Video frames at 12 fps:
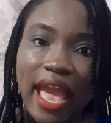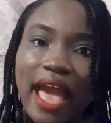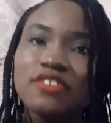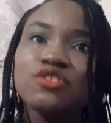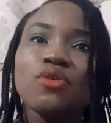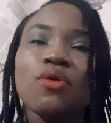
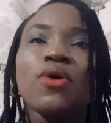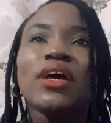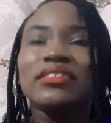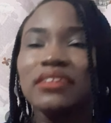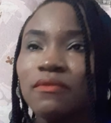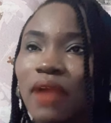And so
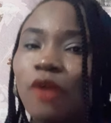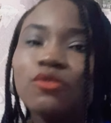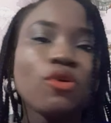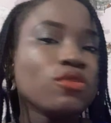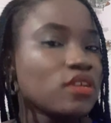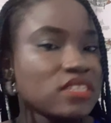the round
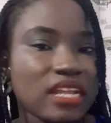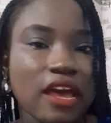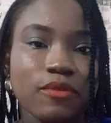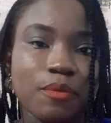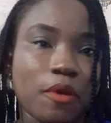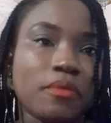hole doesn't
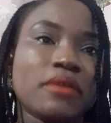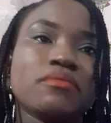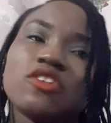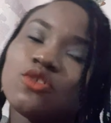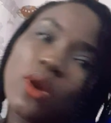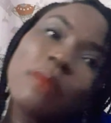have a problem.
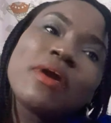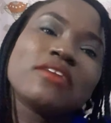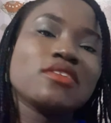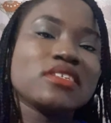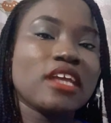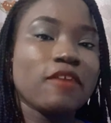The square peg
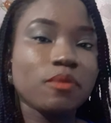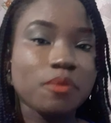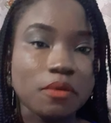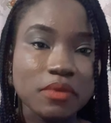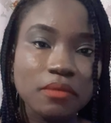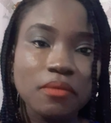doesn't have a
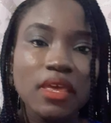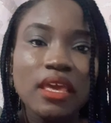problem.